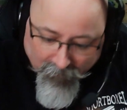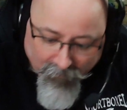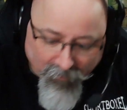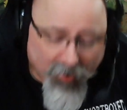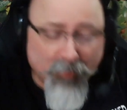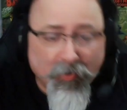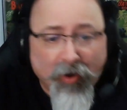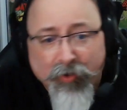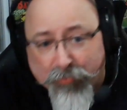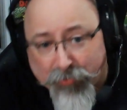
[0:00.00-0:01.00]
I am on
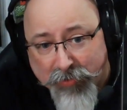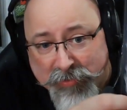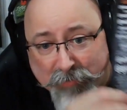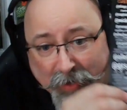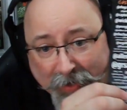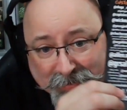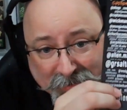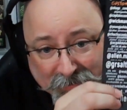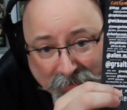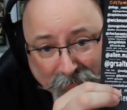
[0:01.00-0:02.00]
a printed magazine
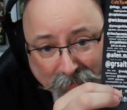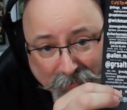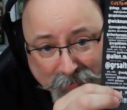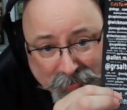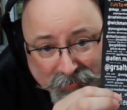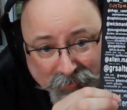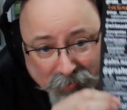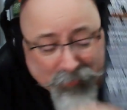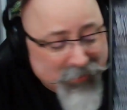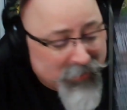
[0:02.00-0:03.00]
there, folks, or a
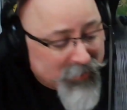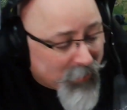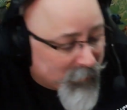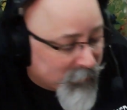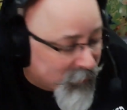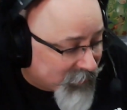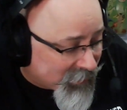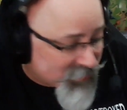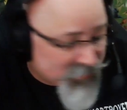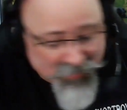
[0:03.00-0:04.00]
printed comic book.
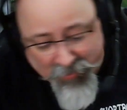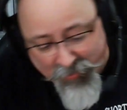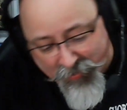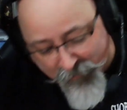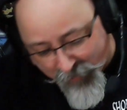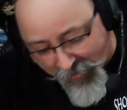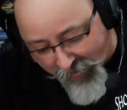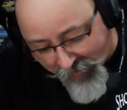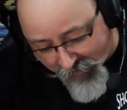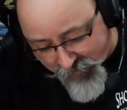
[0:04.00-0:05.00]
That's
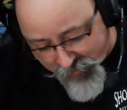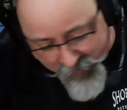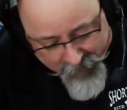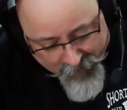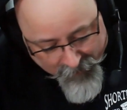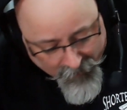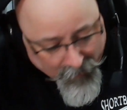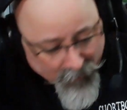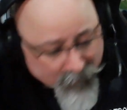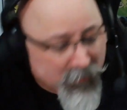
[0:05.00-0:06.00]
badass.
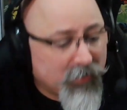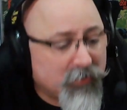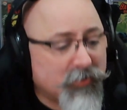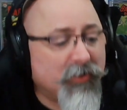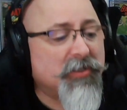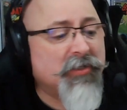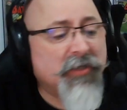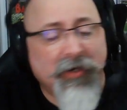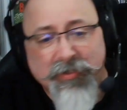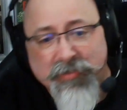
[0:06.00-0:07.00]
And so this is it. It's